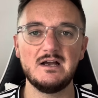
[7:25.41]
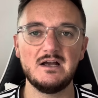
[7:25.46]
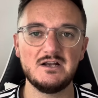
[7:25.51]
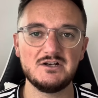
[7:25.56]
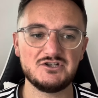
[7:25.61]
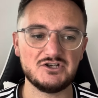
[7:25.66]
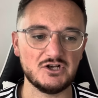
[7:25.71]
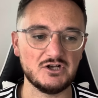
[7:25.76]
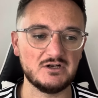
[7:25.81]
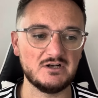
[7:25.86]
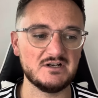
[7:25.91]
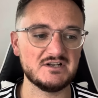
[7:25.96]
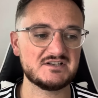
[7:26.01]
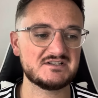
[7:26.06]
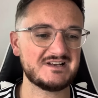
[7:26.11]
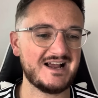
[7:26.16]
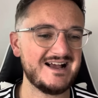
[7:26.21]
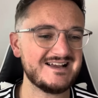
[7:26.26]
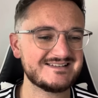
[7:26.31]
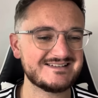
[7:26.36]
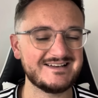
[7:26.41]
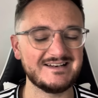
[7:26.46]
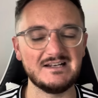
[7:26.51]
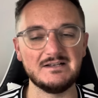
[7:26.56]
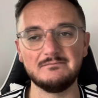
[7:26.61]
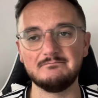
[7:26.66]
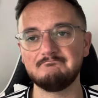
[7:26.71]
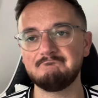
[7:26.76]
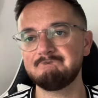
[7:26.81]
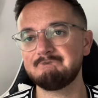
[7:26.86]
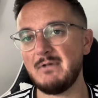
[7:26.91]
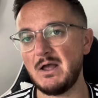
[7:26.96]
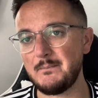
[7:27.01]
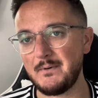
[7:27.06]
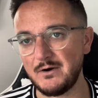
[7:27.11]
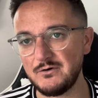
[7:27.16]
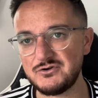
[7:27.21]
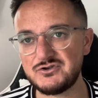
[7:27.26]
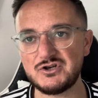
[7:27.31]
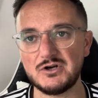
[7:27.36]
journalists asking him
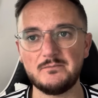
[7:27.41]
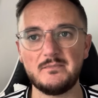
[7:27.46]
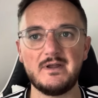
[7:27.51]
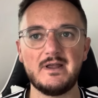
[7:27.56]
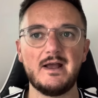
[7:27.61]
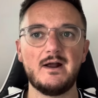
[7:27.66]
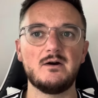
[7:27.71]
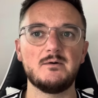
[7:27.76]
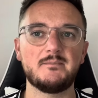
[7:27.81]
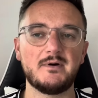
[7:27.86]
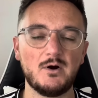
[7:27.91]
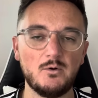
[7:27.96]
about Trippier, about